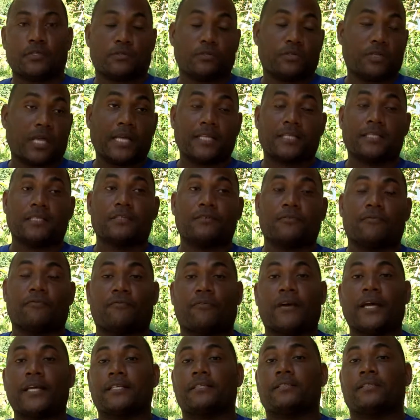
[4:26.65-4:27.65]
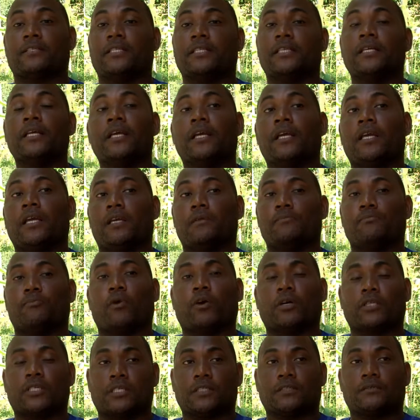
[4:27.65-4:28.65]
So that is vitally
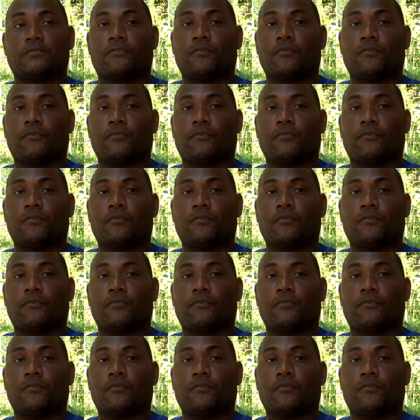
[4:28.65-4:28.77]
important